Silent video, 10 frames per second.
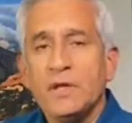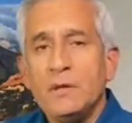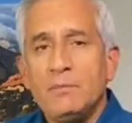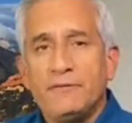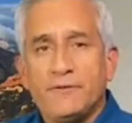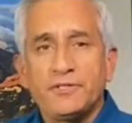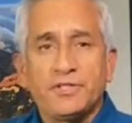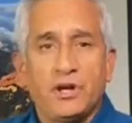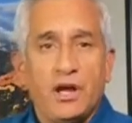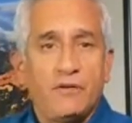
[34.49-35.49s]
But first
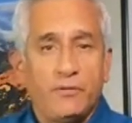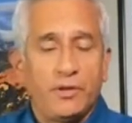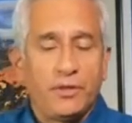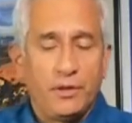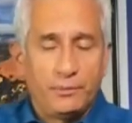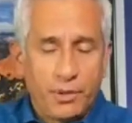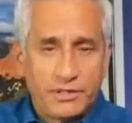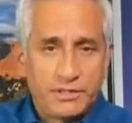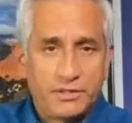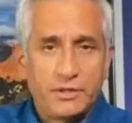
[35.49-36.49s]
start off with
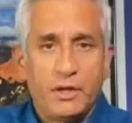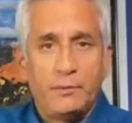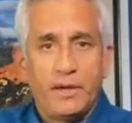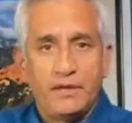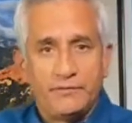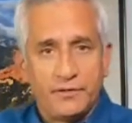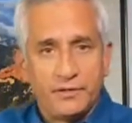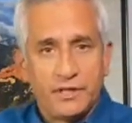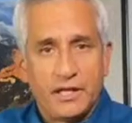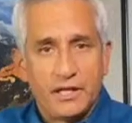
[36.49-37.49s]
President Trump and First
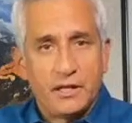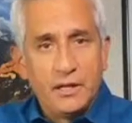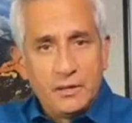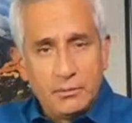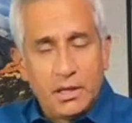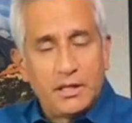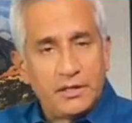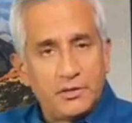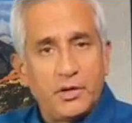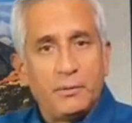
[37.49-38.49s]
Lady Melania
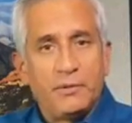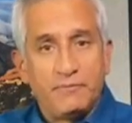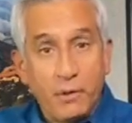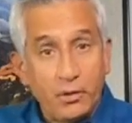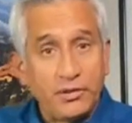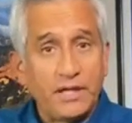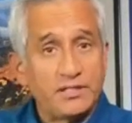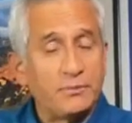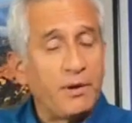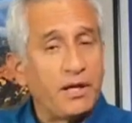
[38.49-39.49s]
Trump have both
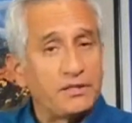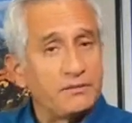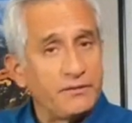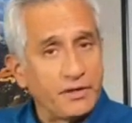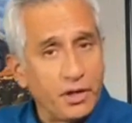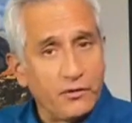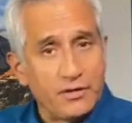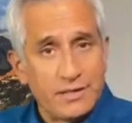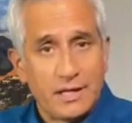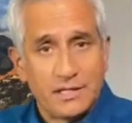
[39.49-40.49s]
tested positive for
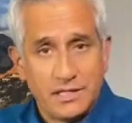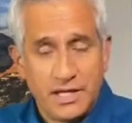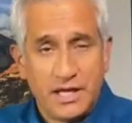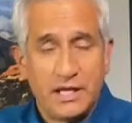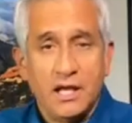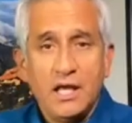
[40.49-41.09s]
COVID-19.